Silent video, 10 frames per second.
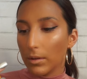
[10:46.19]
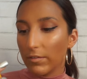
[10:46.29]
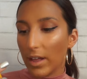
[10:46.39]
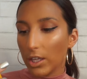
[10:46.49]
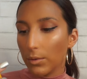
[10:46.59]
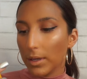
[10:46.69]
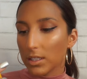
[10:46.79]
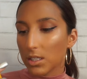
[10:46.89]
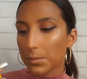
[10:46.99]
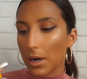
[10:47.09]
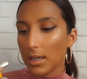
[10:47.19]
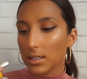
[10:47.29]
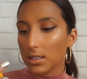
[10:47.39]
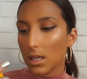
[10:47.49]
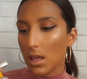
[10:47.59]
Volume
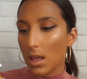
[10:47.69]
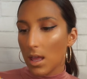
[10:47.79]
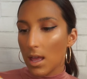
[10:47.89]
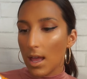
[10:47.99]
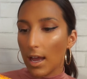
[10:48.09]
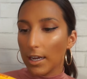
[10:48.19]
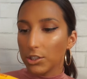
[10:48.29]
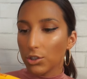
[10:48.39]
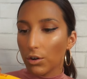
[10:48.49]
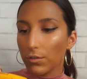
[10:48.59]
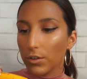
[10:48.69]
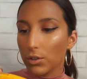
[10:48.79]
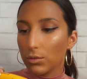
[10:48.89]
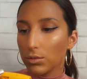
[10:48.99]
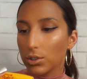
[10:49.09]
Express
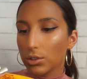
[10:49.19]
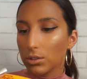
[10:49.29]
Hydrofuge.